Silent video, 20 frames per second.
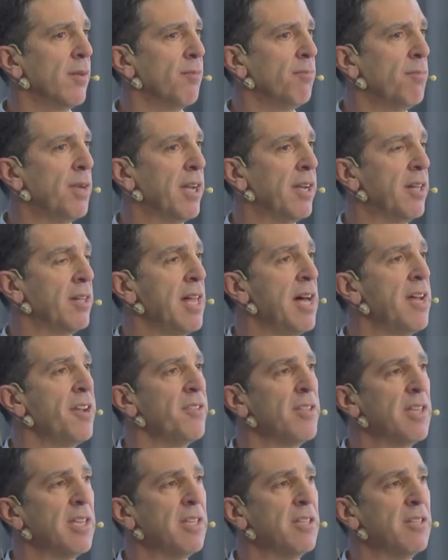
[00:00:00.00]
But a lot
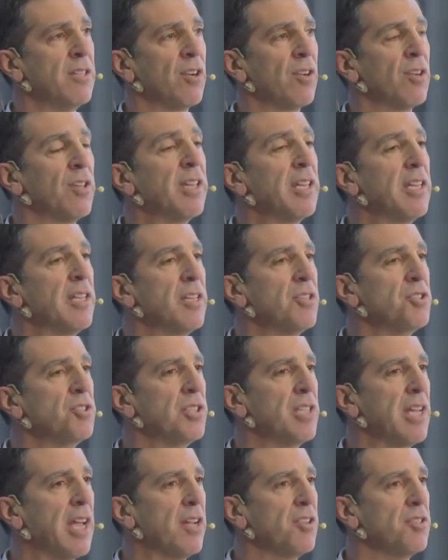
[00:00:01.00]
of the early
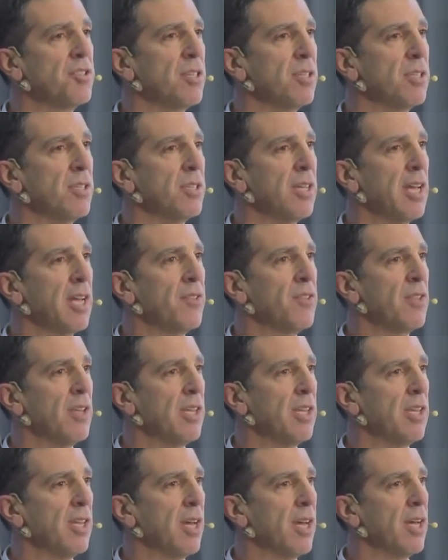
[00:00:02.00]
initiation and
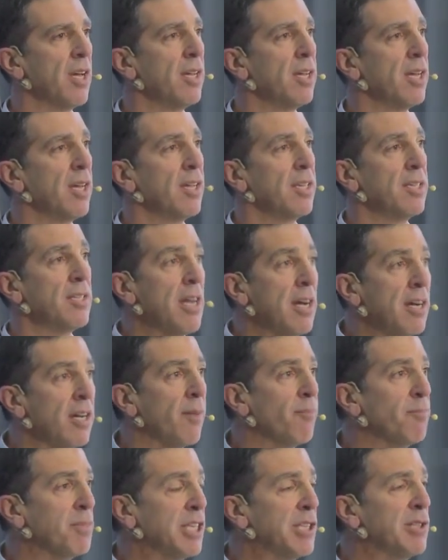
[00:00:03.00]
the young
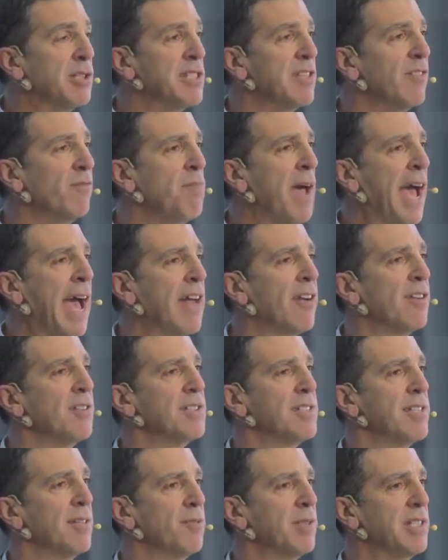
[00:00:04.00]
abusive
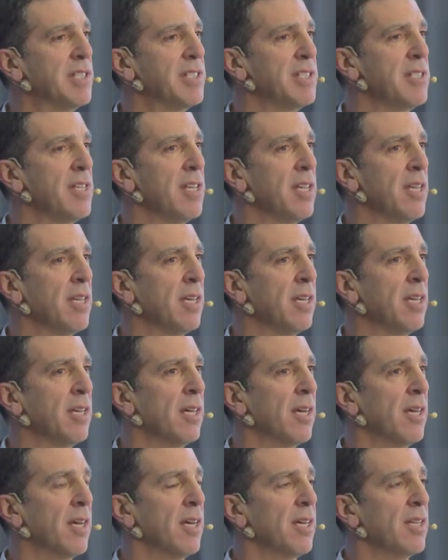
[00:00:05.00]
patterns that we see,
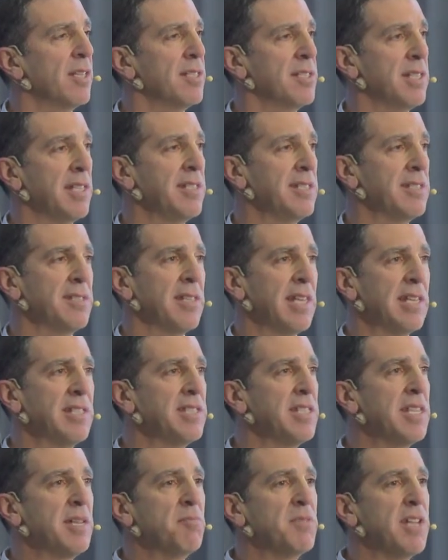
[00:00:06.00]
they
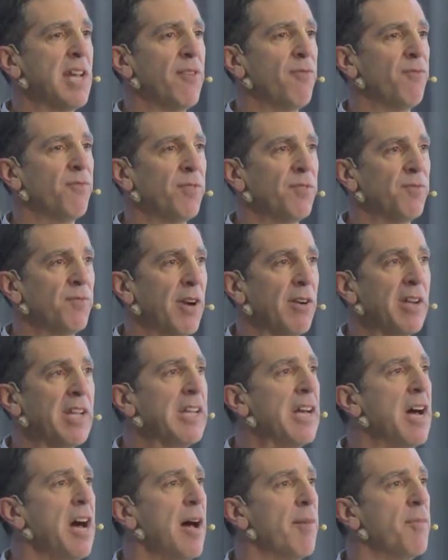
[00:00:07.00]
seem to have very
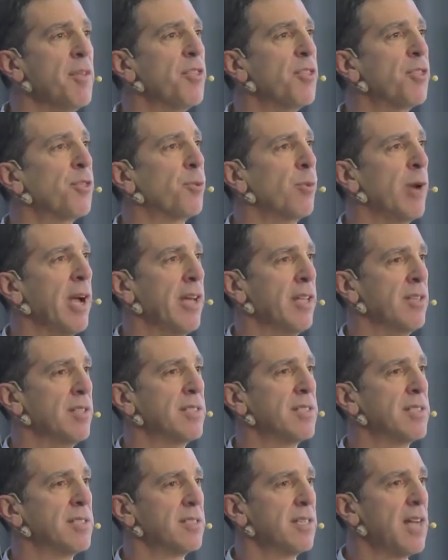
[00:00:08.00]
common
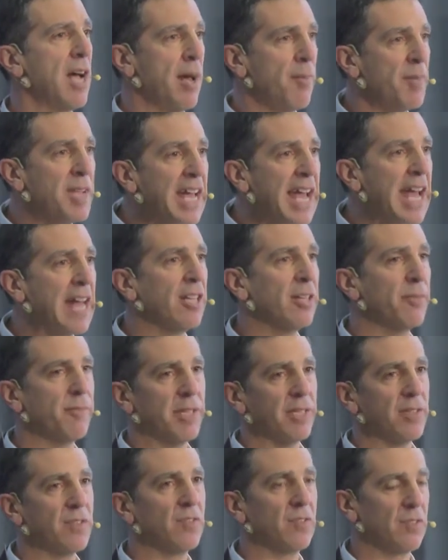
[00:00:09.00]
threads, common
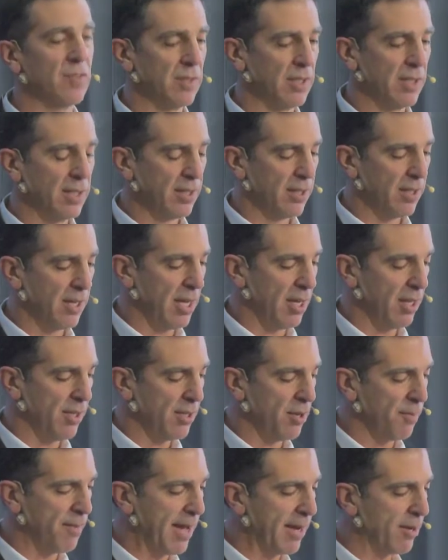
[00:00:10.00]
elements,
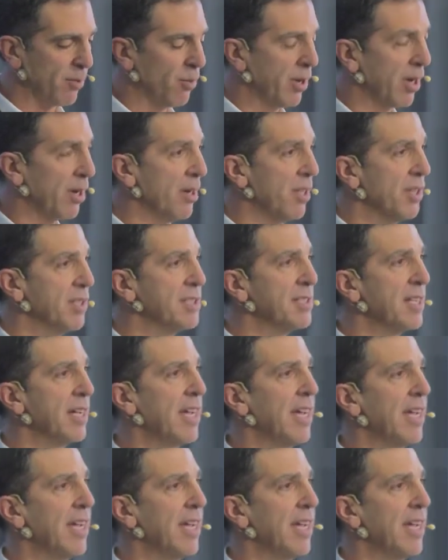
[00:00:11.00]
no matter where it is.